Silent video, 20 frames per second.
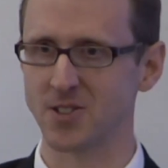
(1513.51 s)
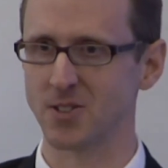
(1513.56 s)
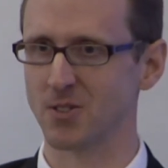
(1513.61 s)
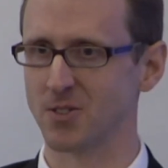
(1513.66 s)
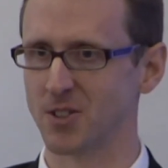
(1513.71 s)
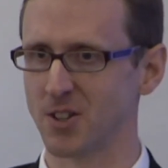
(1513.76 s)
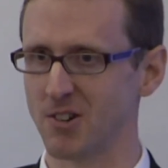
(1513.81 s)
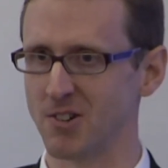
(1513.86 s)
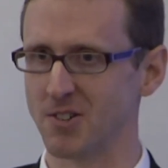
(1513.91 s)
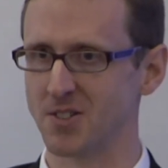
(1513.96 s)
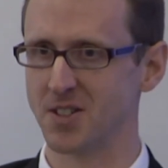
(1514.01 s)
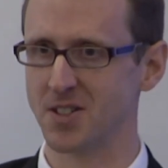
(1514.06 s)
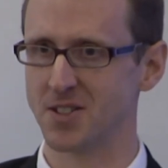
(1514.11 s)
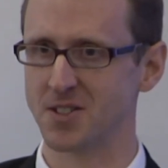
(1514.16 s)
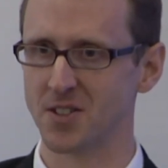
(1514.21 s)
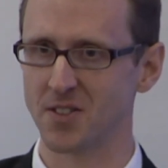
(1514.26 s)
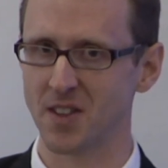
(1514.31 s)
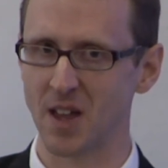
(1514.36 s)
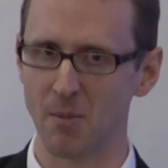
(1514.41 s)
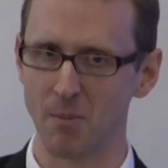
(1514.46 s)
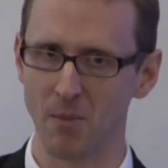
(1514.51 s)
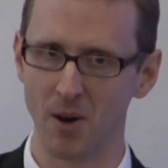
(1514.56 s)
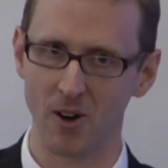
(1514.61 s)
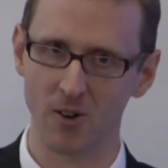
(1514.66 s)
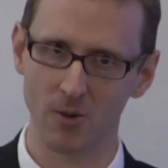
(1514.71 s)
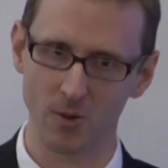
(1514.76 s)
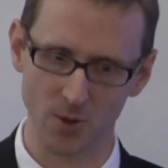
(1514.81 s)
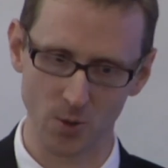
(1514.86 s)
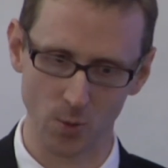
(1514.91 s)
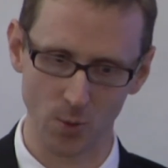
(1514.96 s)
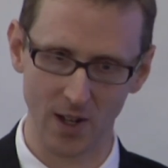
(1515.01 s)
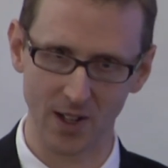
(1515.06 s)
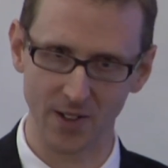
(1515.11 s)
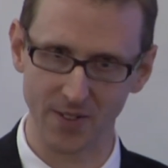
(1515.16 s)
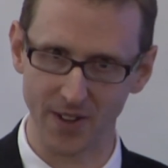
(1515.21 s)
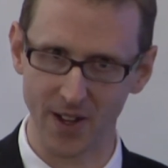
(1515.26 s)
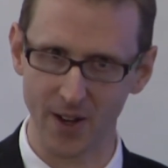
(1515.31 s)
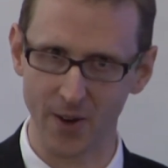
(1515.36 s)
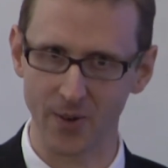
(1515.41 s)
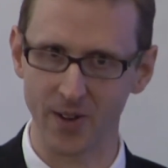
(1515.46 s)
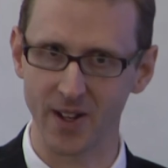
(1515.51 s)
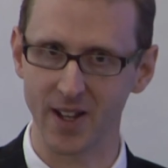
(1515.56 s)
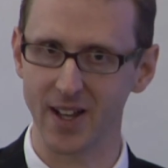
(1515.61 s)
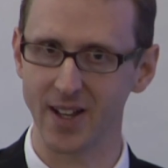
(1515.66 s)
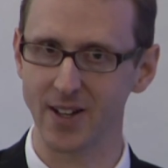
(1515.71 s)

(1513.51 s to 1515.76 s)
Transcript: authorities that that mark was well known